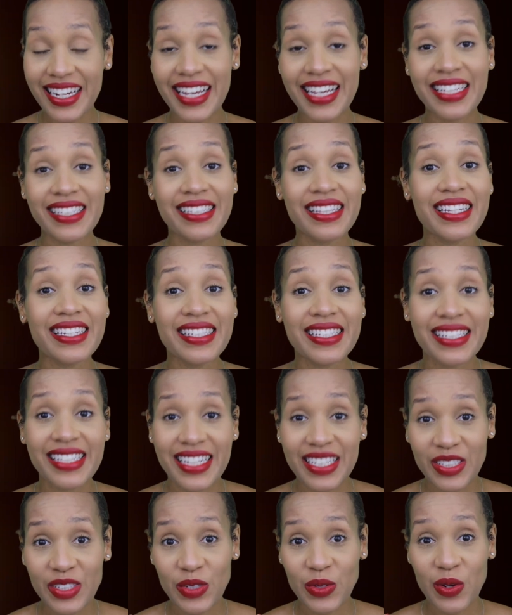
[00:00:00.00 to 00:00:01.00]
is the
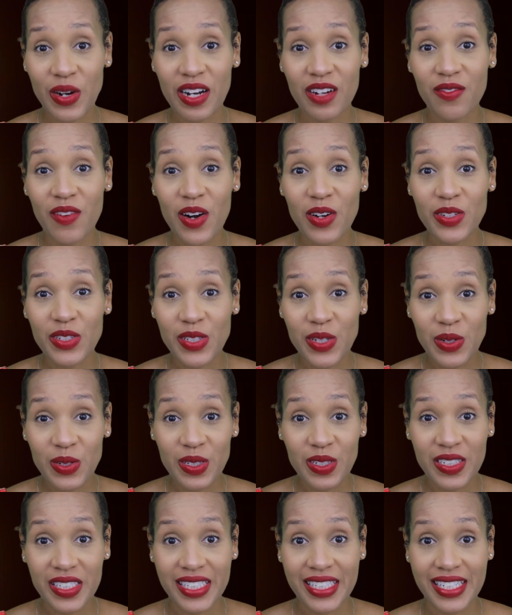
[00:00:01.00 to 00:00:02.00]
center of our
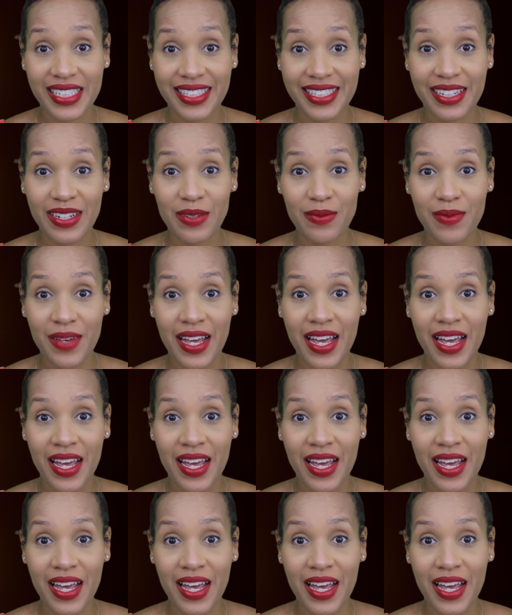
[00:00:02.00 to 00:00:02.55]
solar system